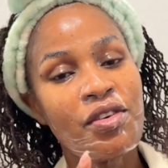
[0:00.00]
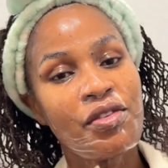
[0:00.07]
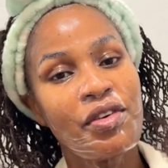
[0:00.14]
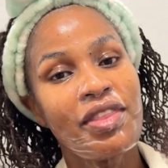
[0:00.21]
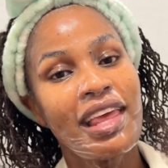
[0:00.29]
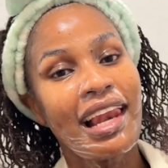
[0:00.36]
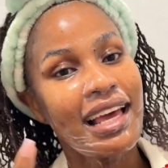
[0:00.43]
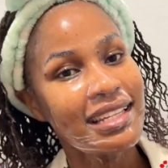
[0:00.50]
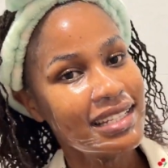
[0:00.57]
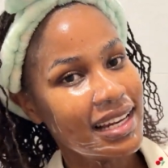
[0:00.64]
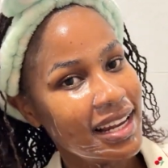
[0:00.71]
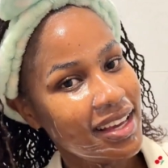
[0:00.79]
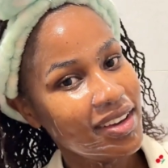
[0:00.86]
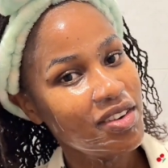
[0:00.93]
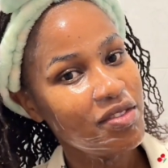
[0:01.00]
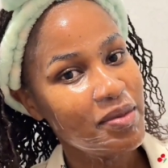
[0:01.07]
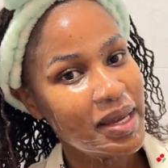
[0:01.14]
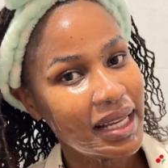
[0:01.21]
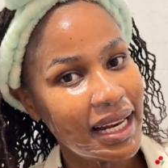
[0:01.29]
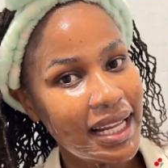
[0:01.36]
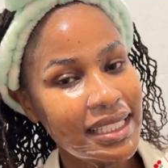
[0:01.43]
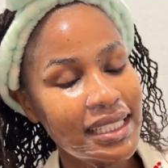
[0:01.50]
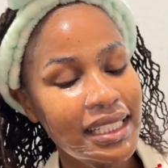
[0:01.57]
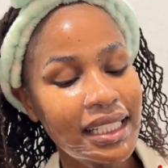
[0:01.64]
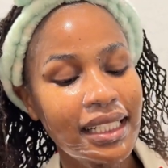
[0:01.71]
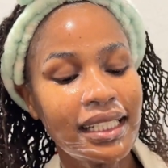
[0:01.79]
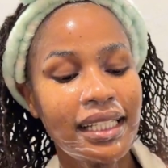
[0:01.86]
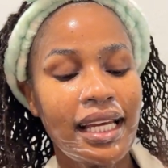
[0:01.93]
for the last leg of my
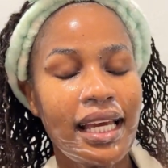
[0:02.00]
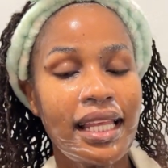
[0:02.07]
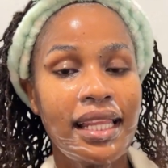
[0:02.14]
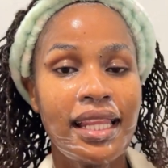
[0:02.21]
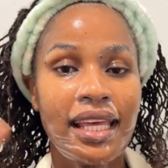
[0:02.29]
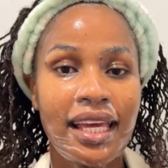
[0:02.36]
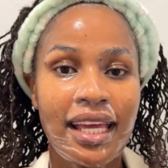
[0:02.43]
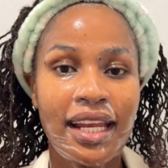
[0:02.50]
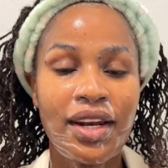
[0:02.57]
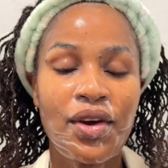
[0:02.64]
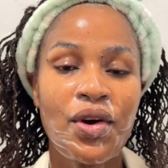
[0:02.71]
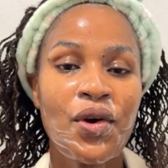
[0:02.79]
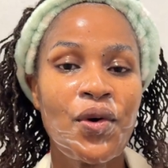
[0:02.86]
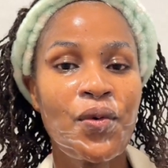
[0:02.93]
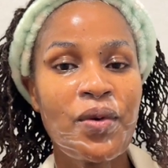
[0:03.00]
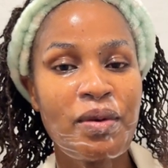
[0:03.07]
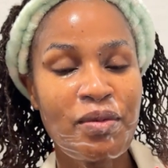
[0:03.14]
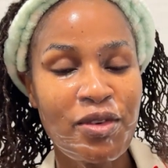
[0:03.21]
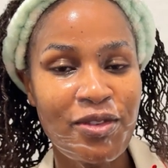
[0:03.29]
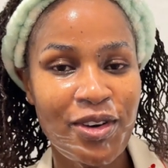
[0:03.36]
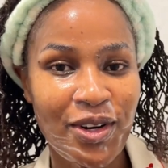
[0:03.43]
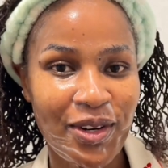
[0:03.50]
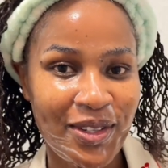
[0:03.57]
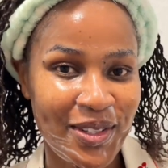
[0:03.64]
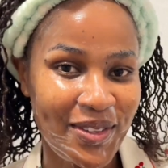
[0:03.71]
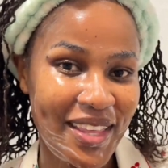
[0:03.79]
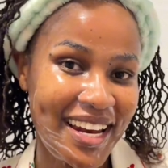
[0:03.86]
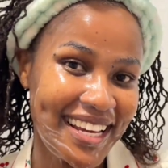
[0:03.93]
cleansing, and then we move on
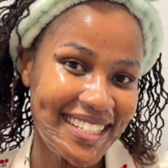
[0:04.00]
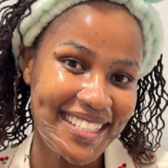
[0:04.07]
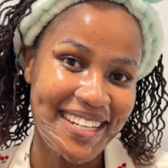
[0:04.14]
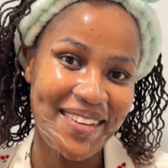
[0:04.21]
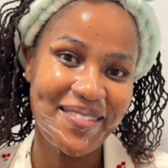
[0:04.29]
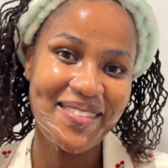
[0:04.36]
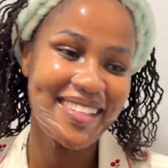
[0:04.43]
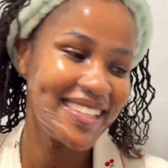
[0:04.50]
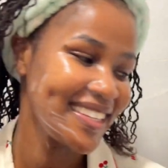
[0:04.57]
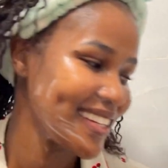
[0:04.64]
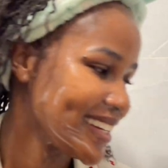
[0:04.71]
to the next steps.